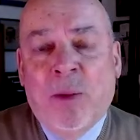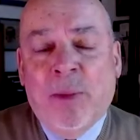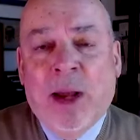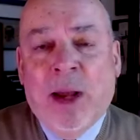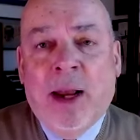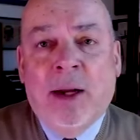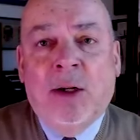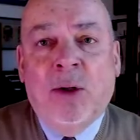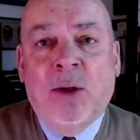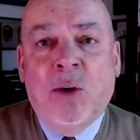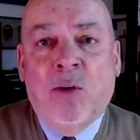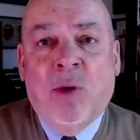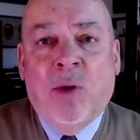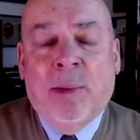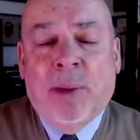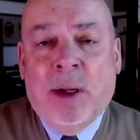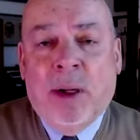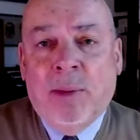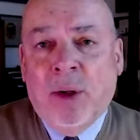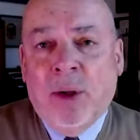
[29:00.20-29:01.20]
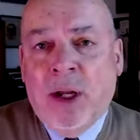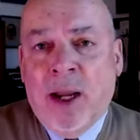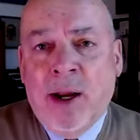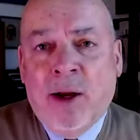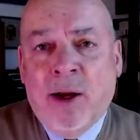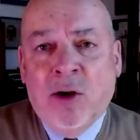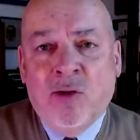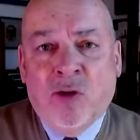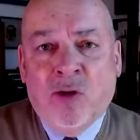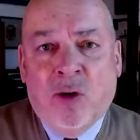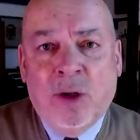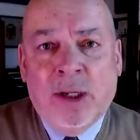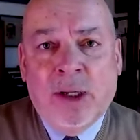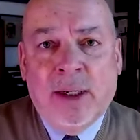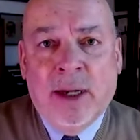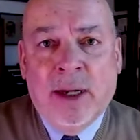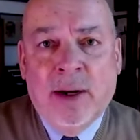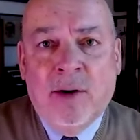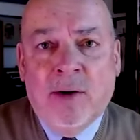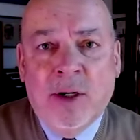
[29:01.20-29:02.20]
it back to Republican-controlled
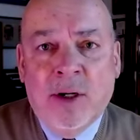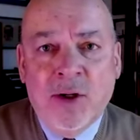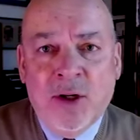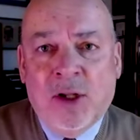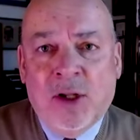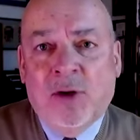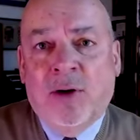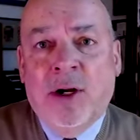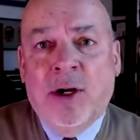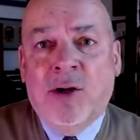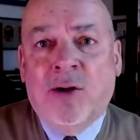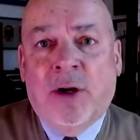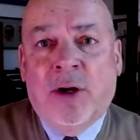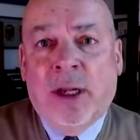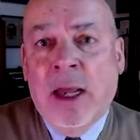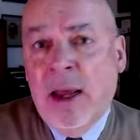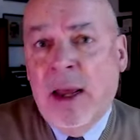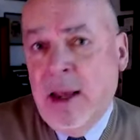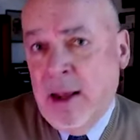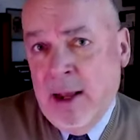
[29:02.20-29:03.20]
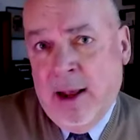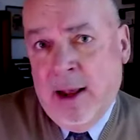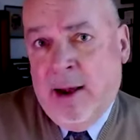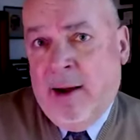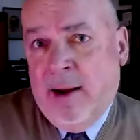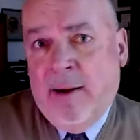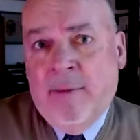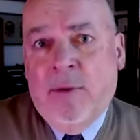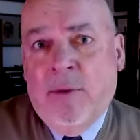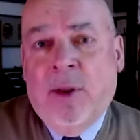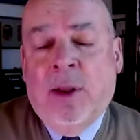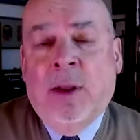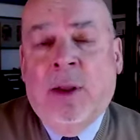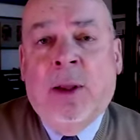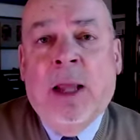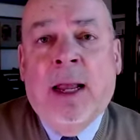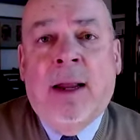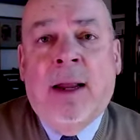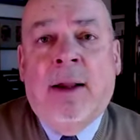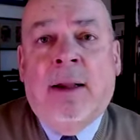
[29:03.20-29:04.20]
state legislatures.
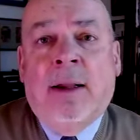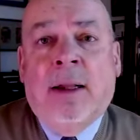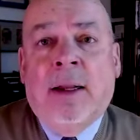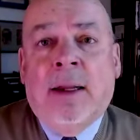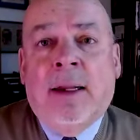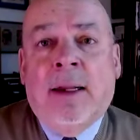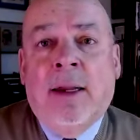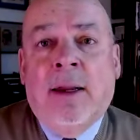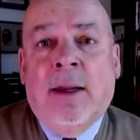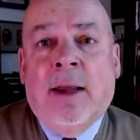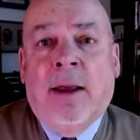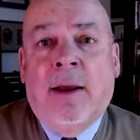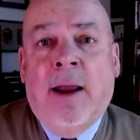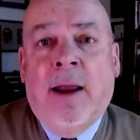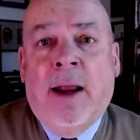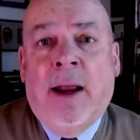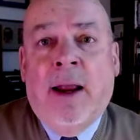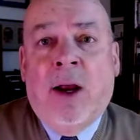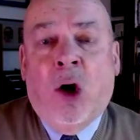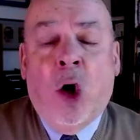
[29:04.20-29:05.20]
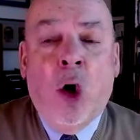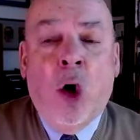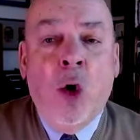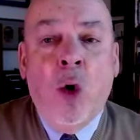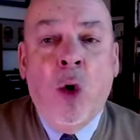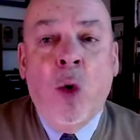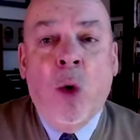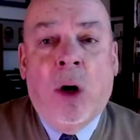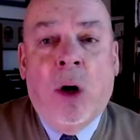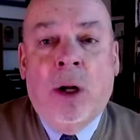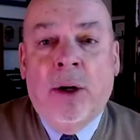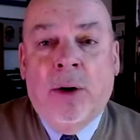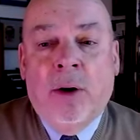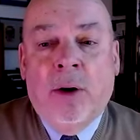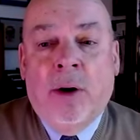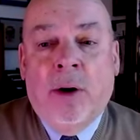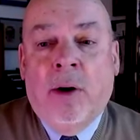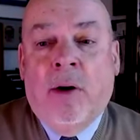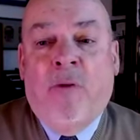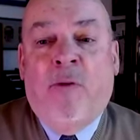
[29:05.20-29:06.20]
This is a coup
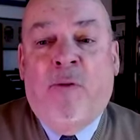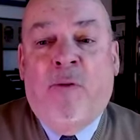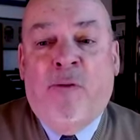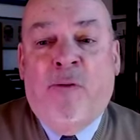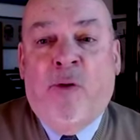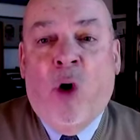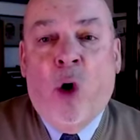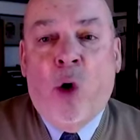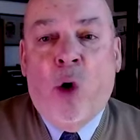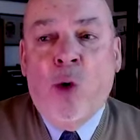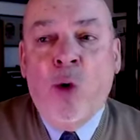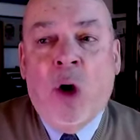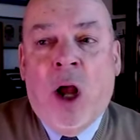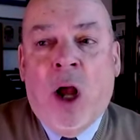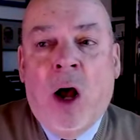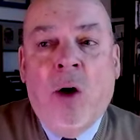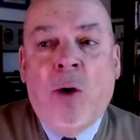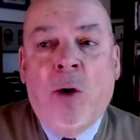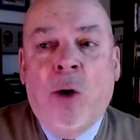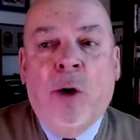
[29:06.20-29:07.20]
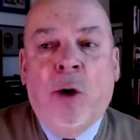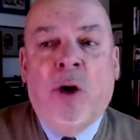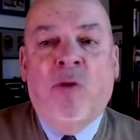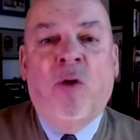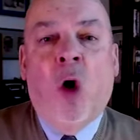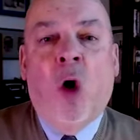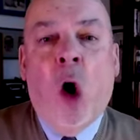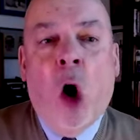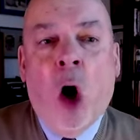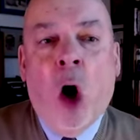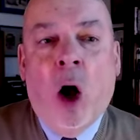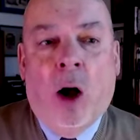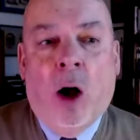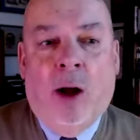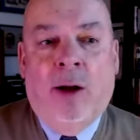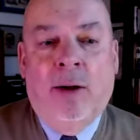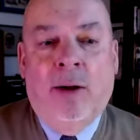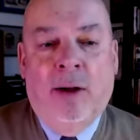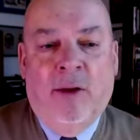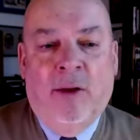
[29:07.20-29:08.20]
under full color of law,
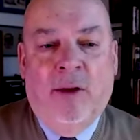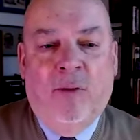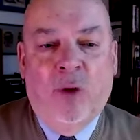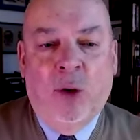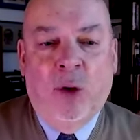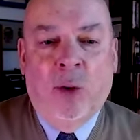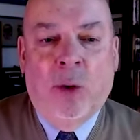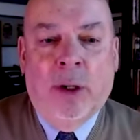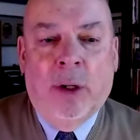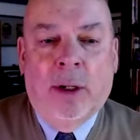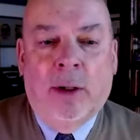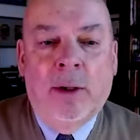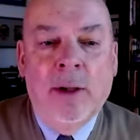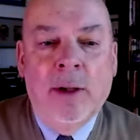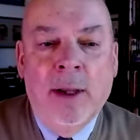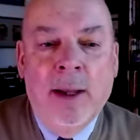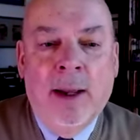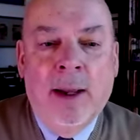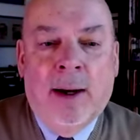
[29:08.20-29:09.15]
if you will.